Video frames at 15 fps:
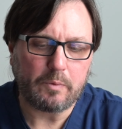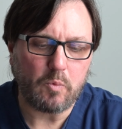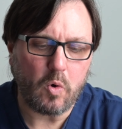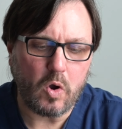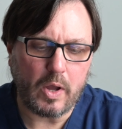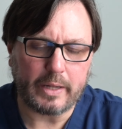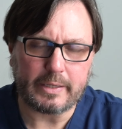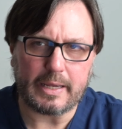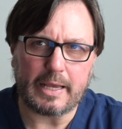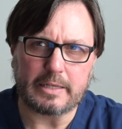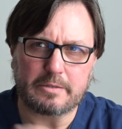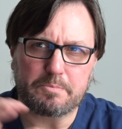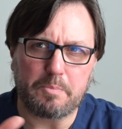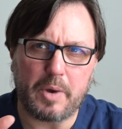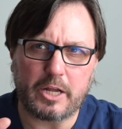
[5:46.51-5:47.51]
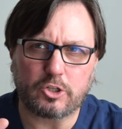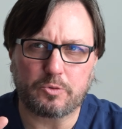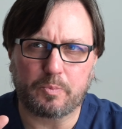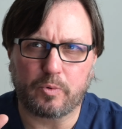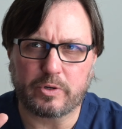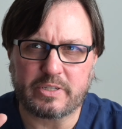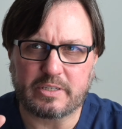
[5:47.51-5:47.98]
want as
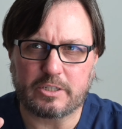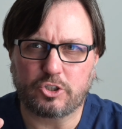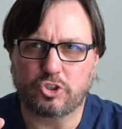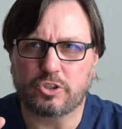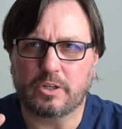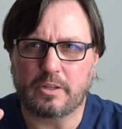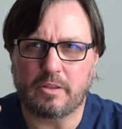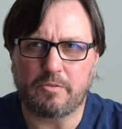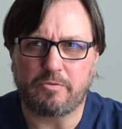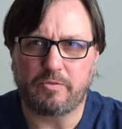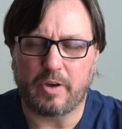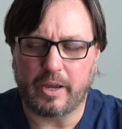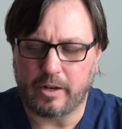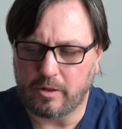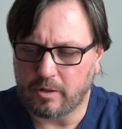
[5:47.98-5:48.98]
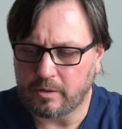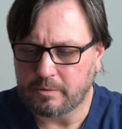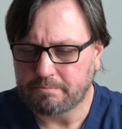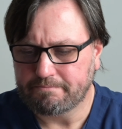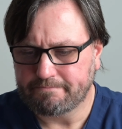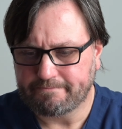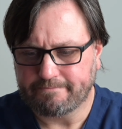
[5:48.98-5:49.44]
much precision in the
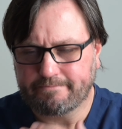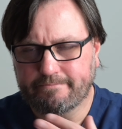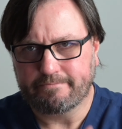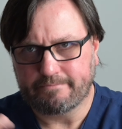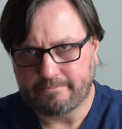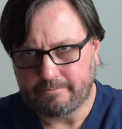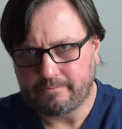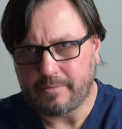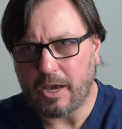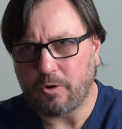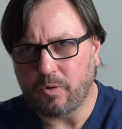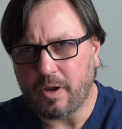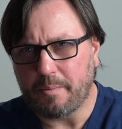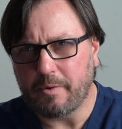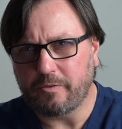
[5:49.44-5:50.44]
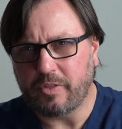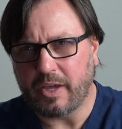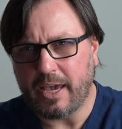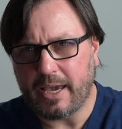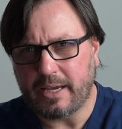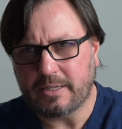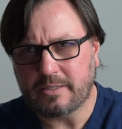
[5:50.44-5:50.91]
final outcome of the
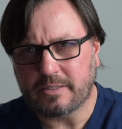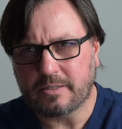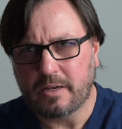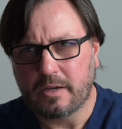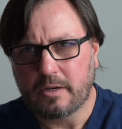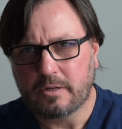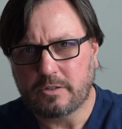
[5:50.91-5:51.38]
case.